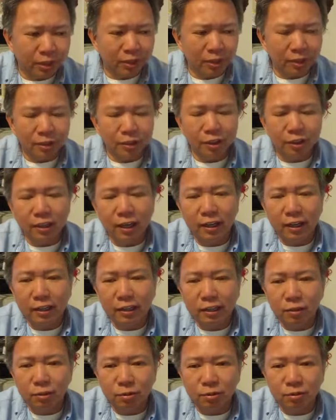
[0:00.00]
you're not going to
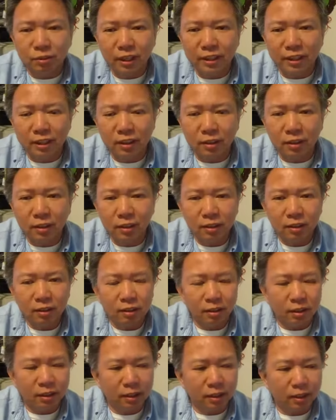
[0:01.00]
lose any
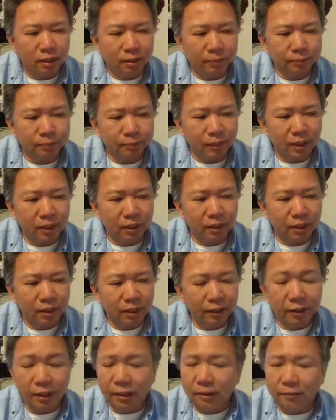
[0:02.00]

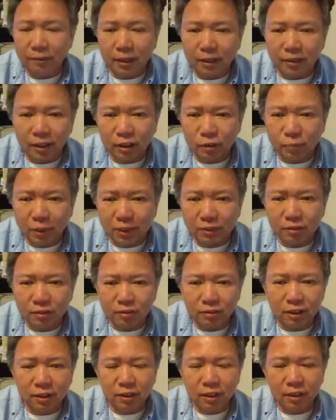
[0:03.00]
if expenses
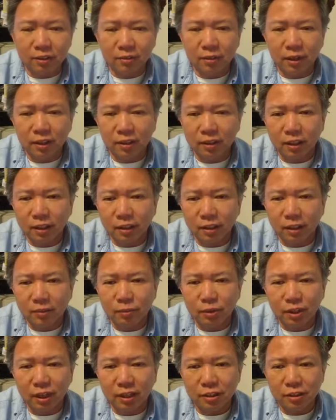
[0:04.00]
and income
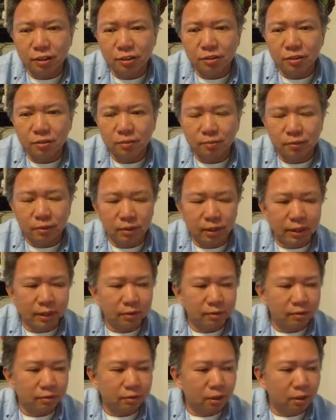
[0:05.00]
changes, right?
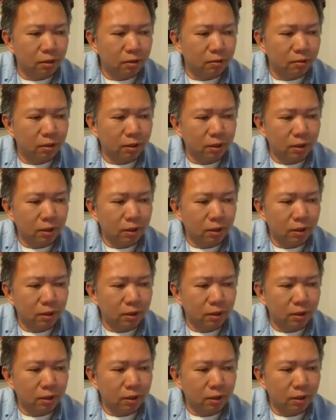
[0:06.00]
So